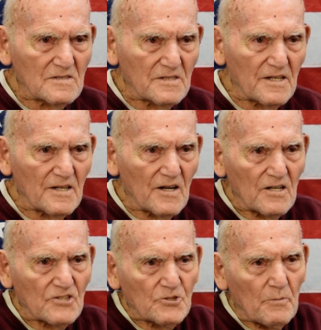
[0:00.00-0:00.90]
Yeah,
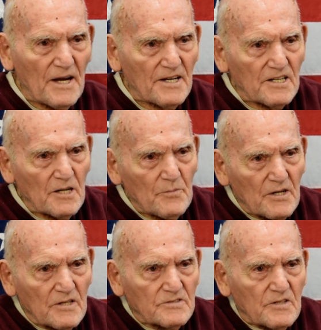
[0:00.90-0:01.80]
unless you banged it up
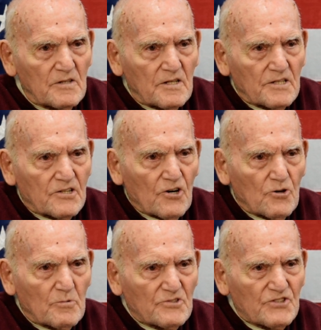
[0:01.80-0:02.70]
on a
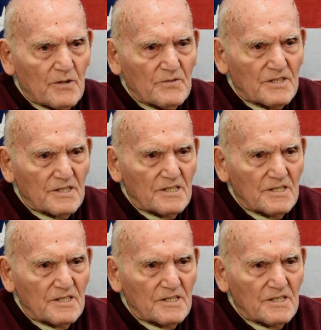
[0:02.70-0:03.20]
curb or something.